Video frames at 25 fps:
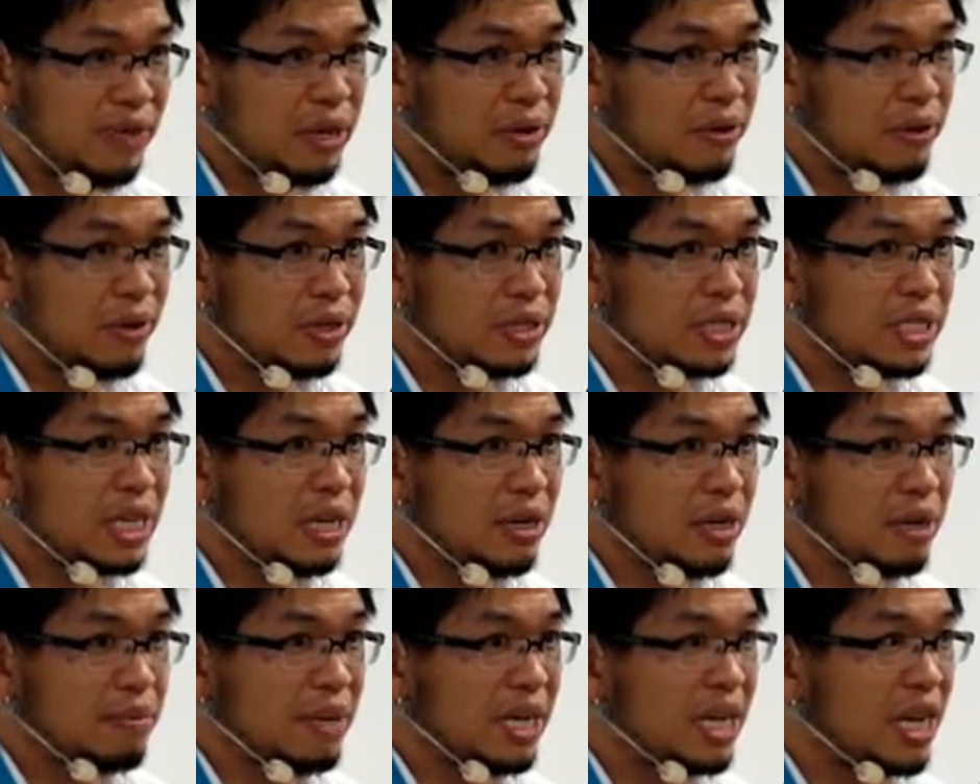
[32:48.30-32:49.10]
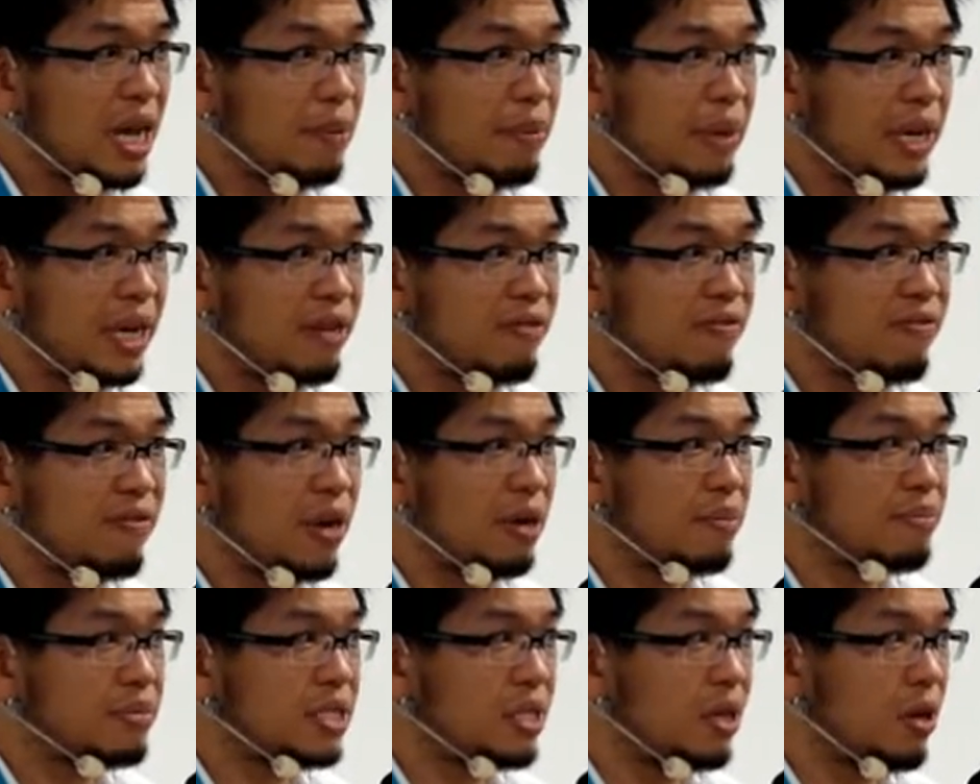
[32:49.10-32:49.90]
viewer is going to be coming in
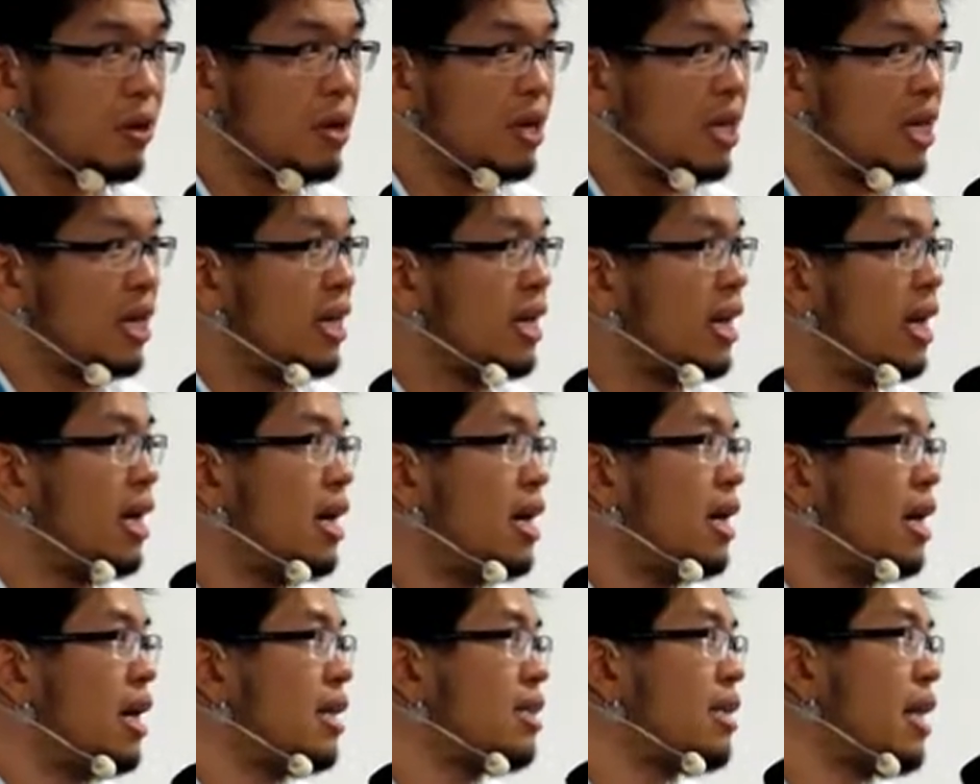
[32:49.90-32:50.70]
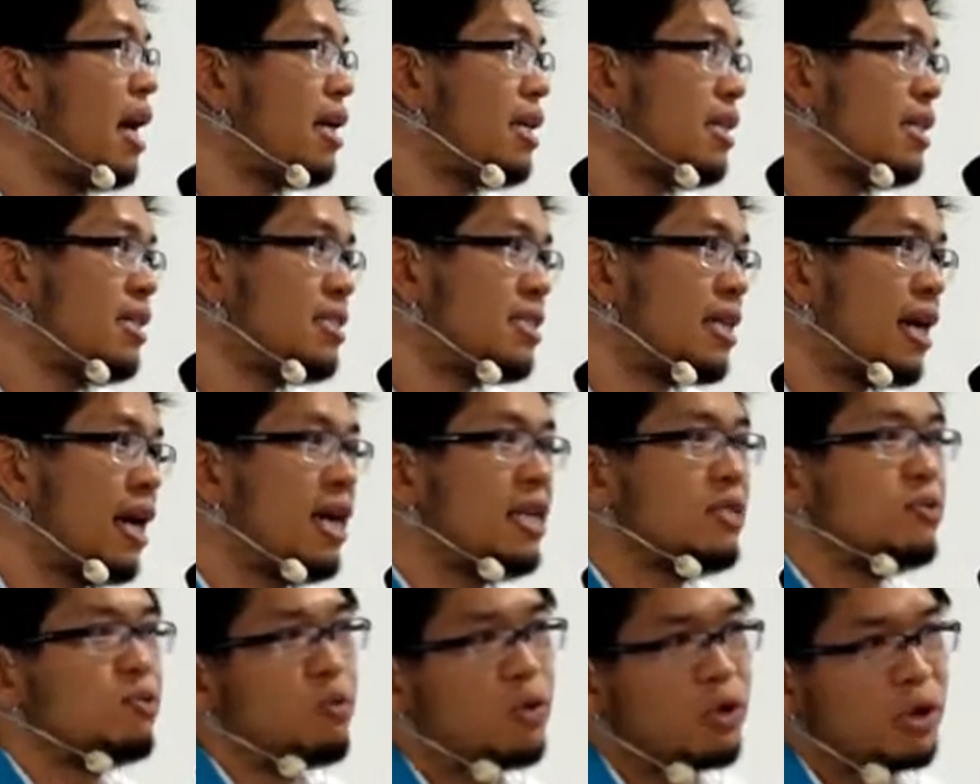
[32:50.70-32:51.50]
from. So uh, a lot of these
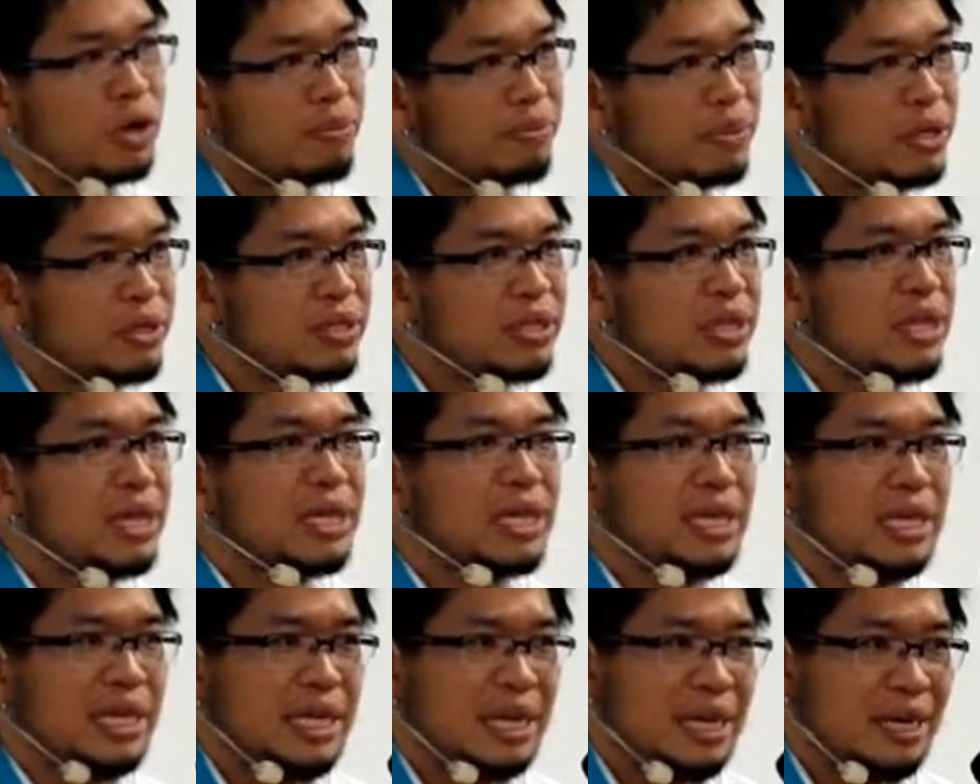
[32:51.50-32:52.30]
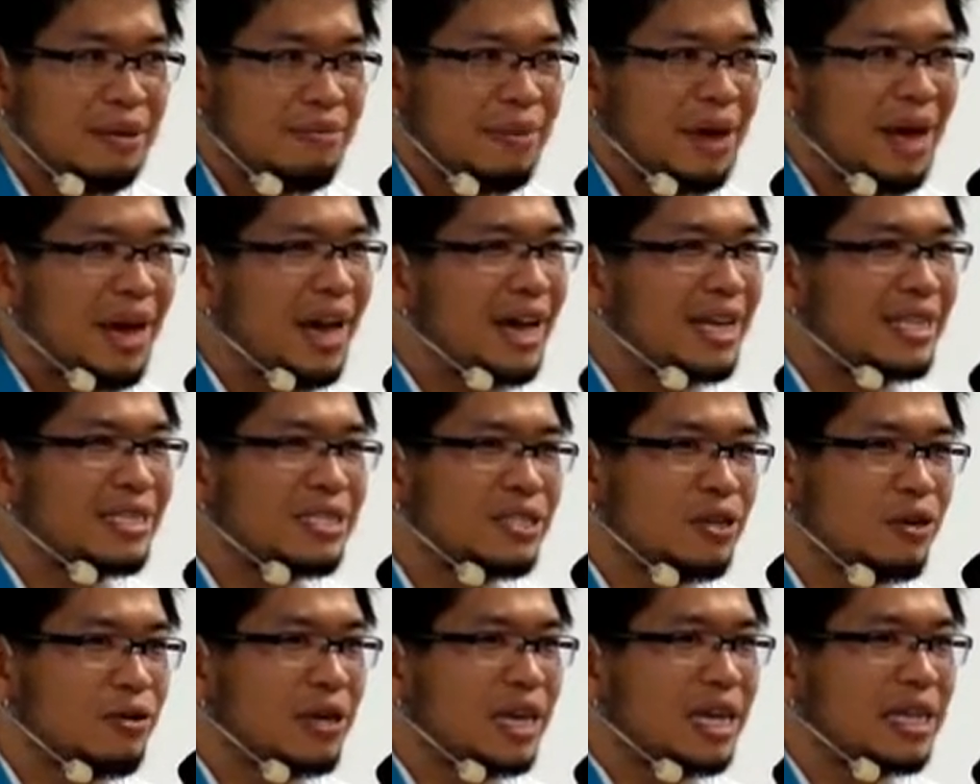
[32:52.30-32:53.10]
guys, Warner Music, E M I,
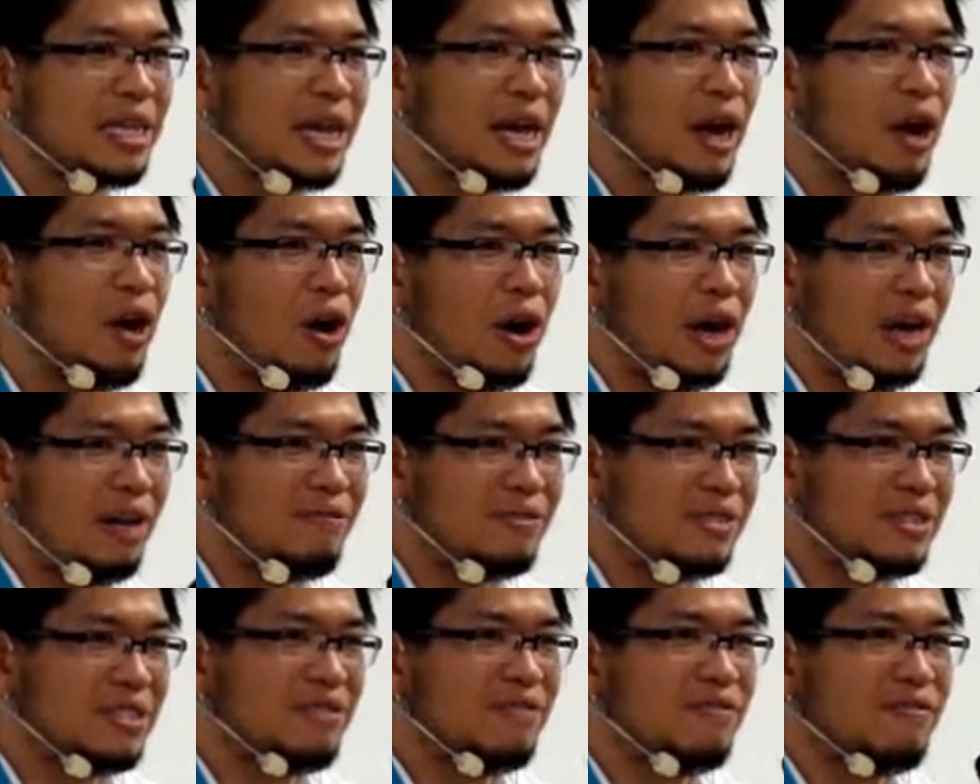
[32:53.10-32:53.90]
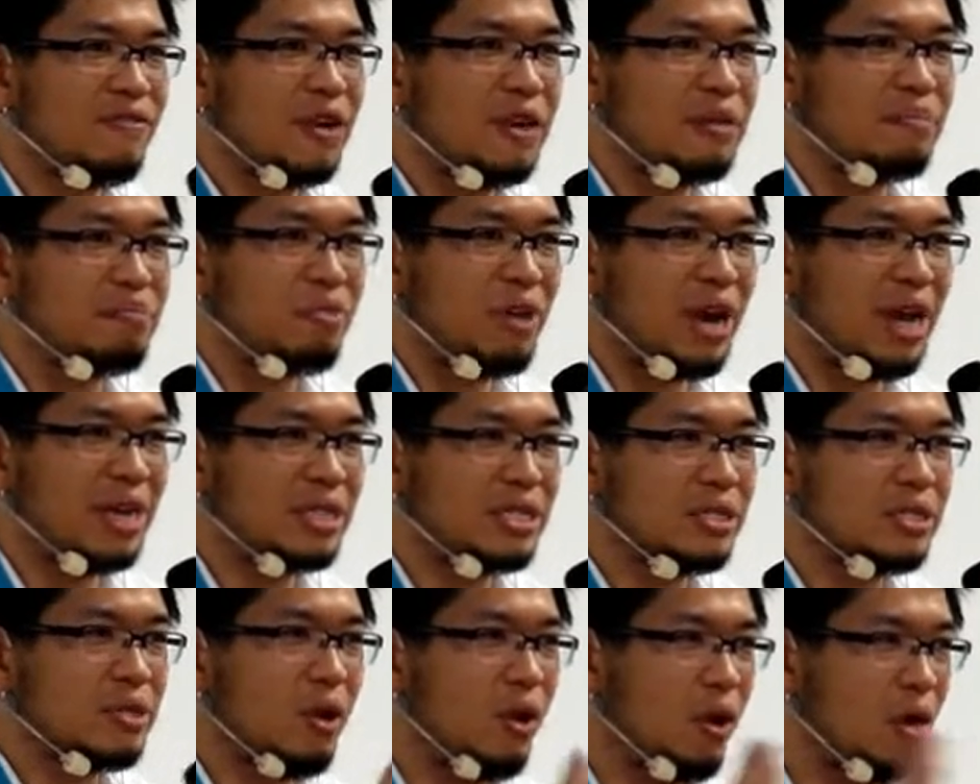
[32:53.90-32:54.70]
Sony, they all have different
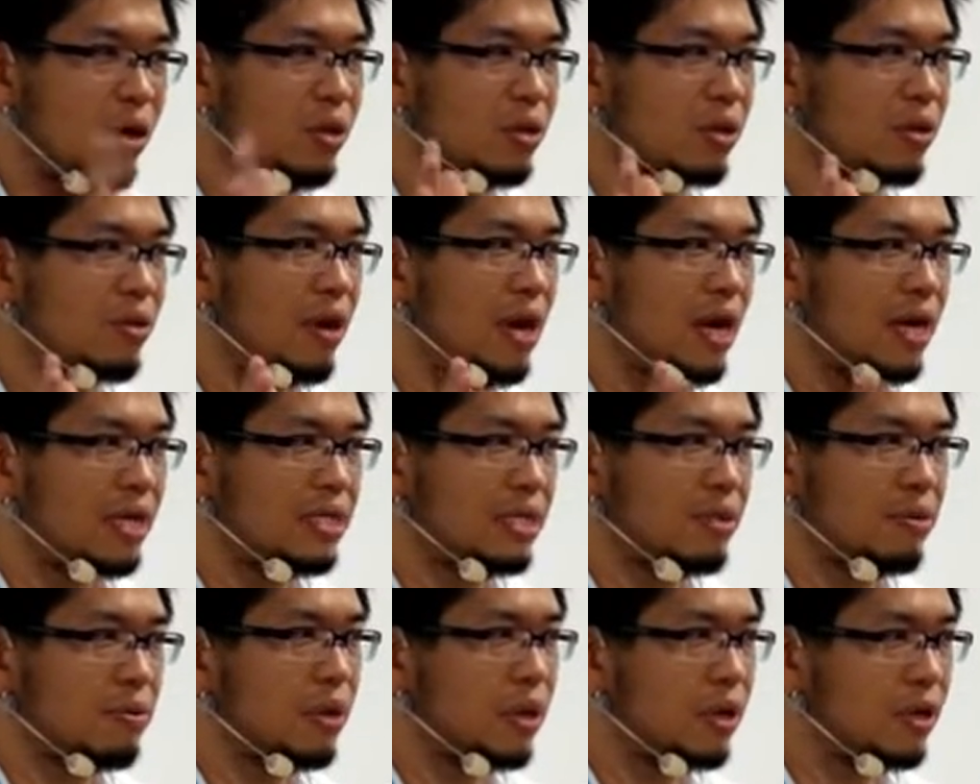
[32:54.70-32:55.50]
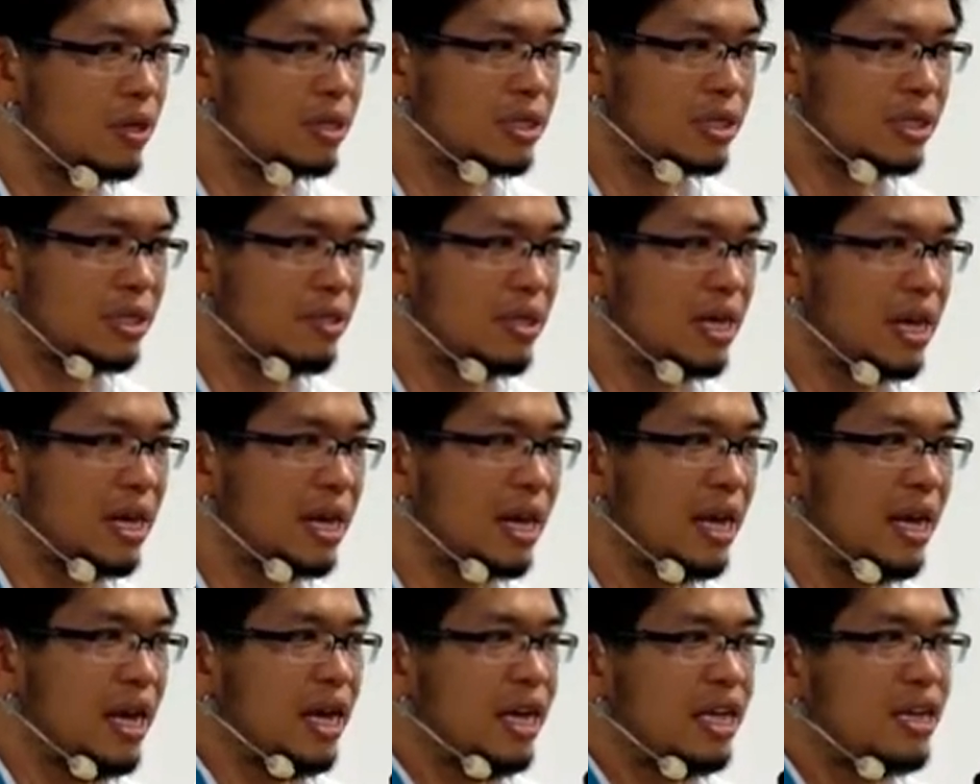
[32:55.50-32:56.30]
branches all across the world. So then
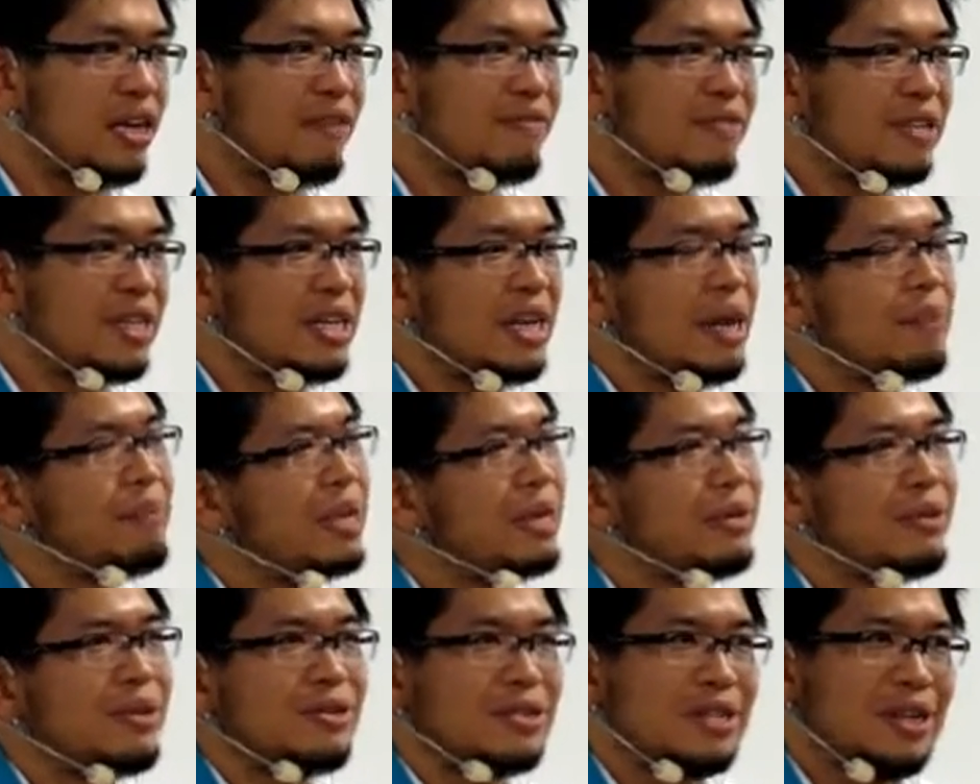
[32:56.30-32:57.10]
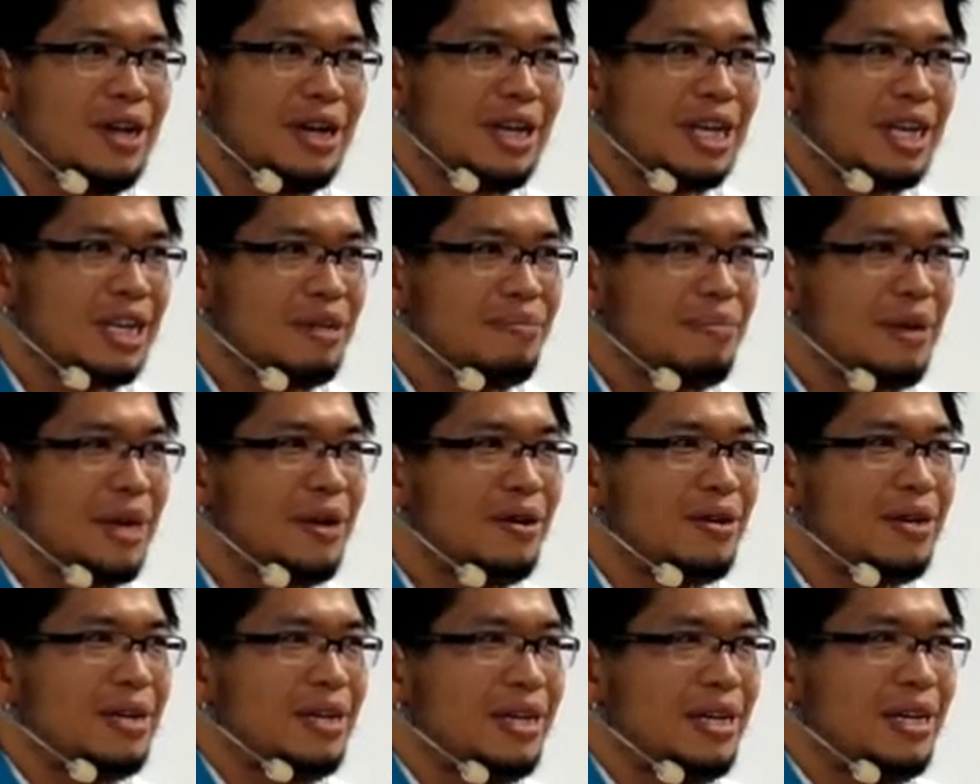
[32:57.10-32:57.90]
you have to, I mean, you're talking
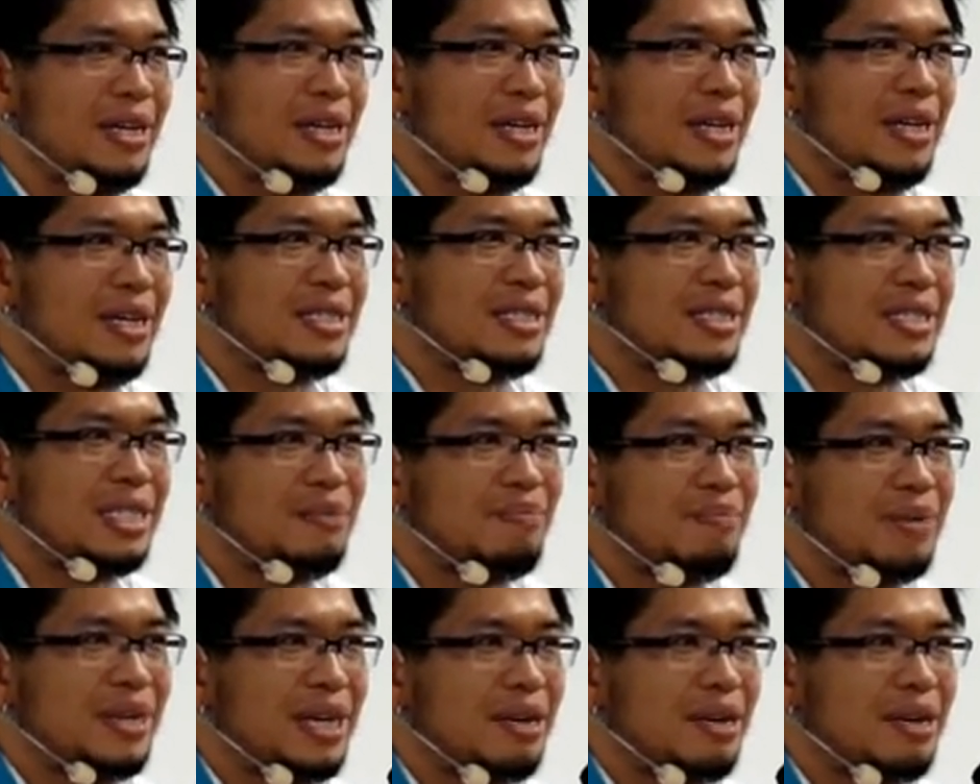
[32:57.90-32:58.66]
about a C P